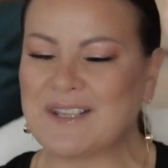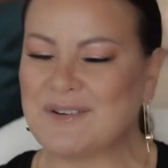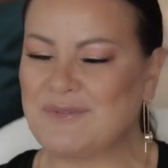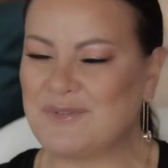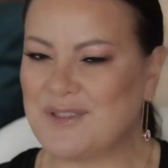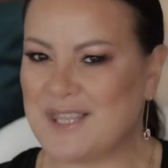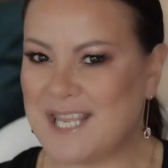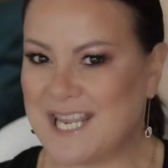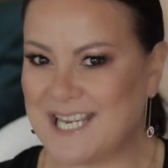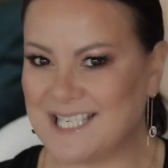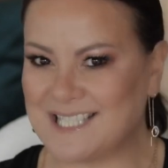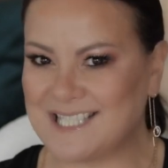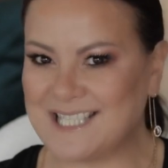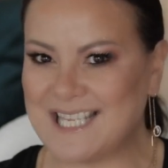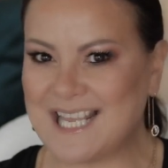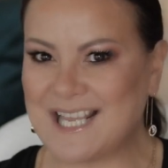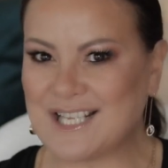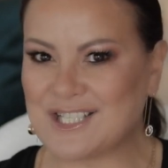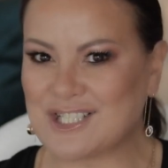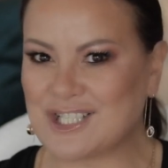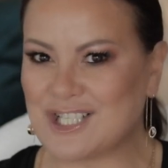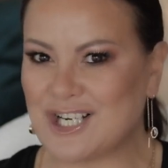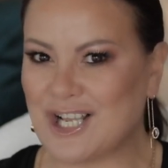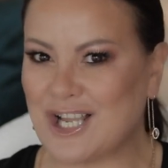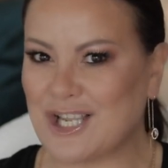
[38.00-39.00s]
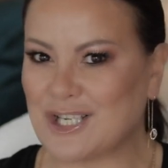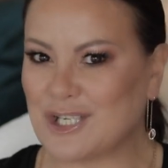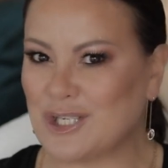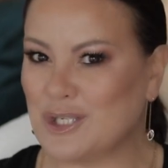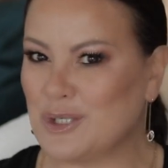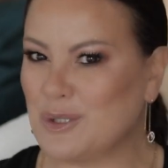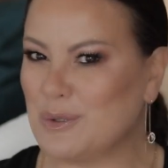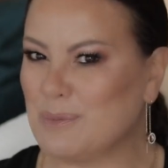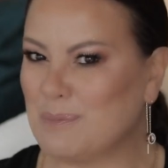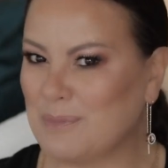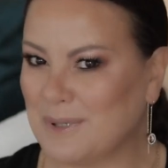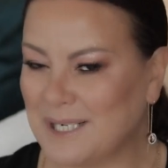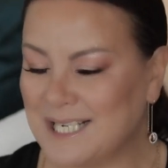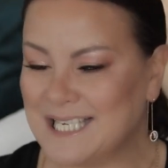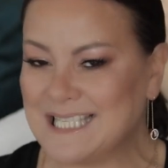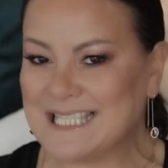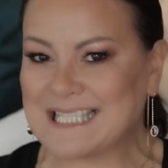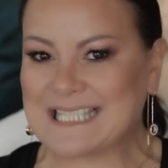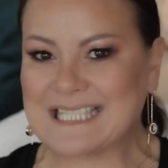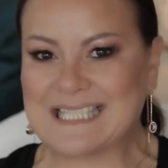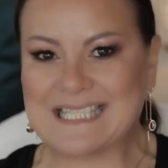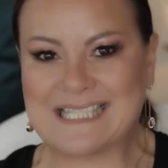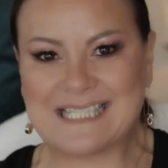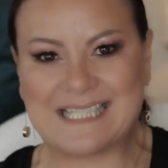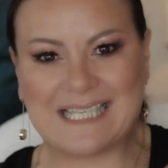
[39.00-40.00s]
If that sounds like you, please
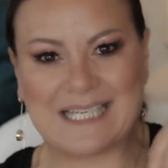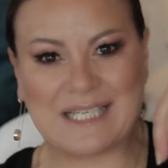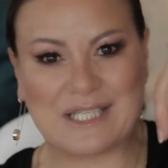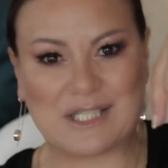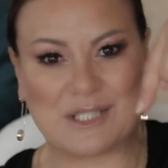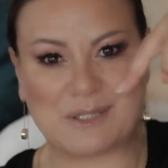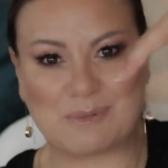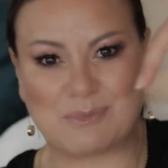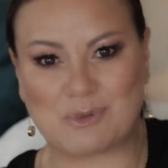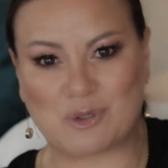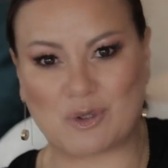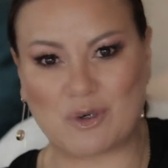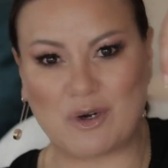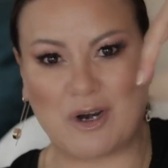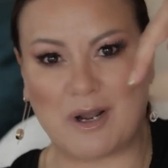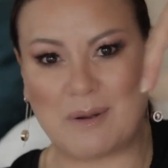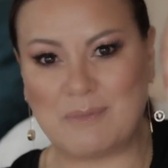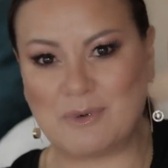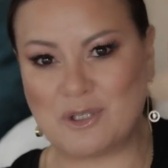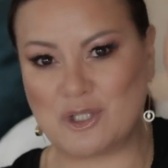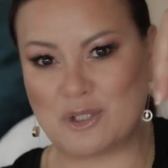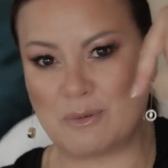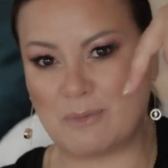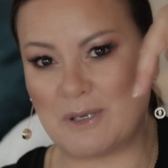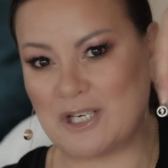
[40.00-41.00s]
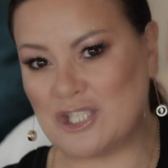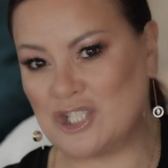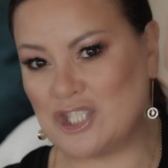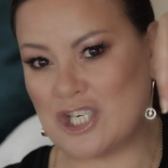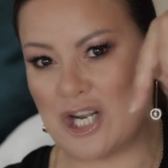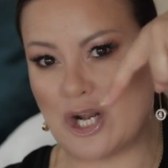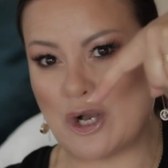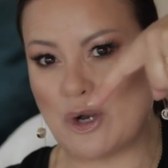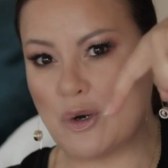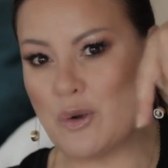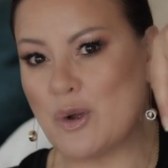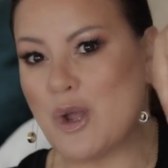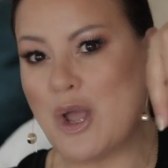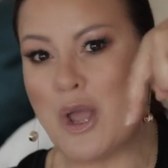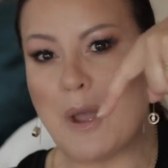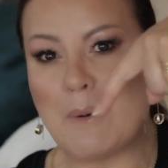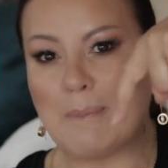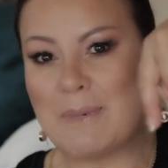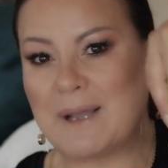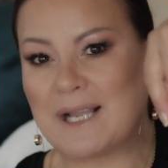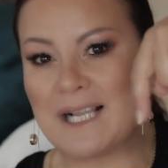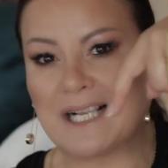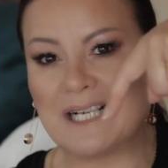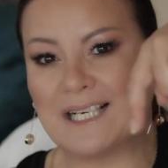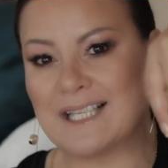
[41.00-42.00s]
consider subscribing to my channel
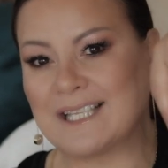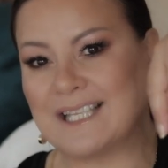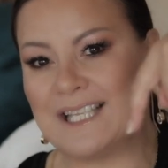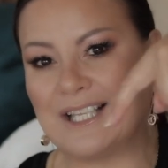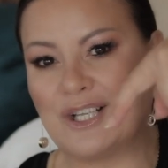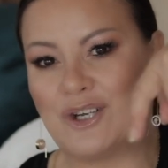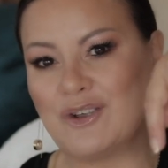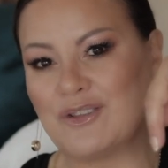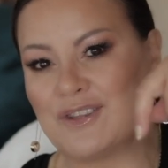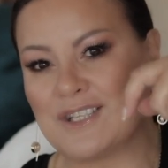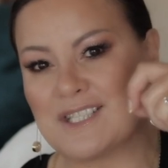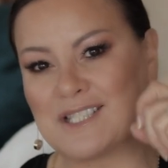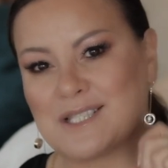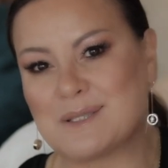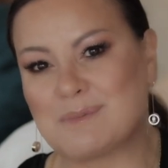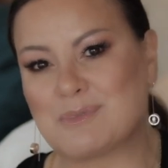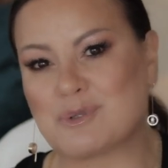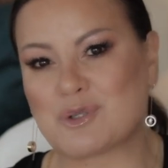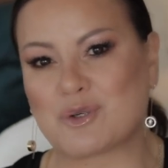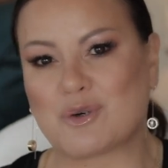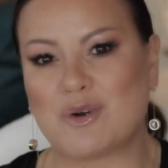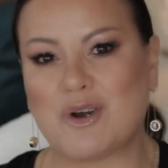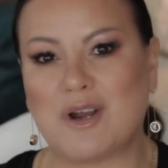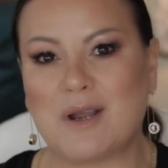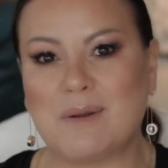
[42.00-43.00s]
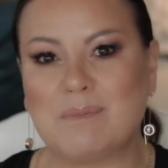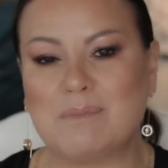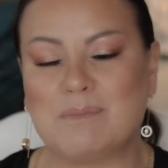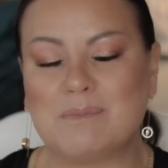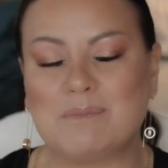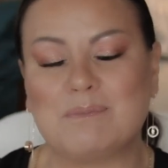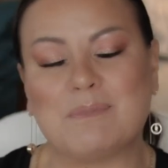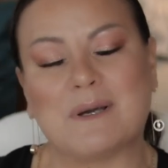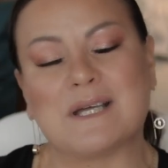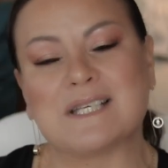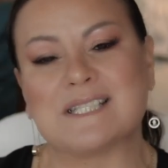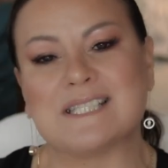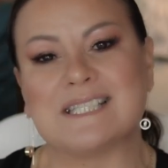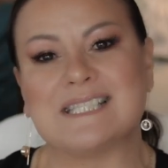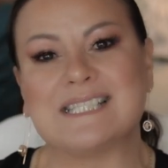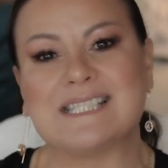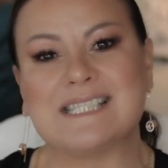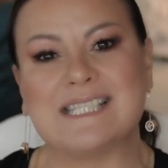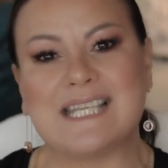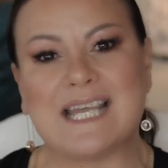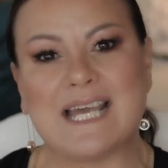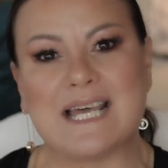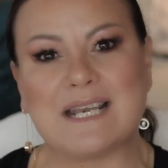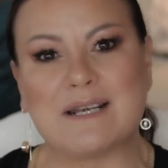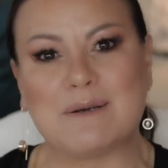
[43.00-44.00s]
by clicking on the subscribe button
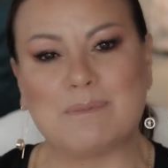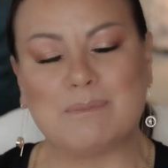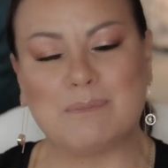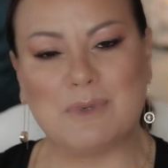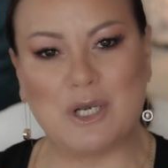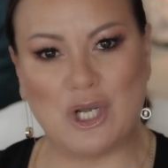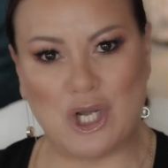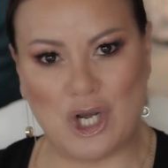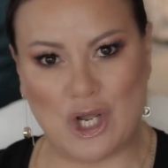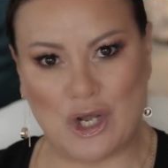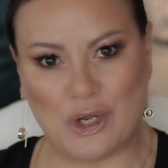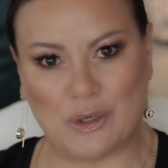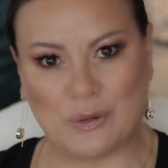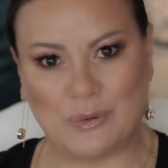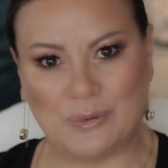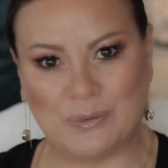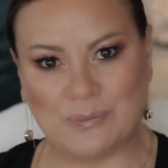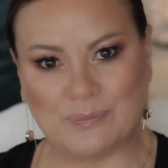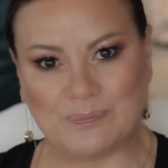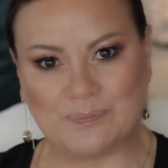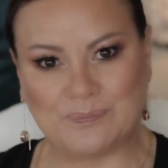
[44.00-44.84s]
down below.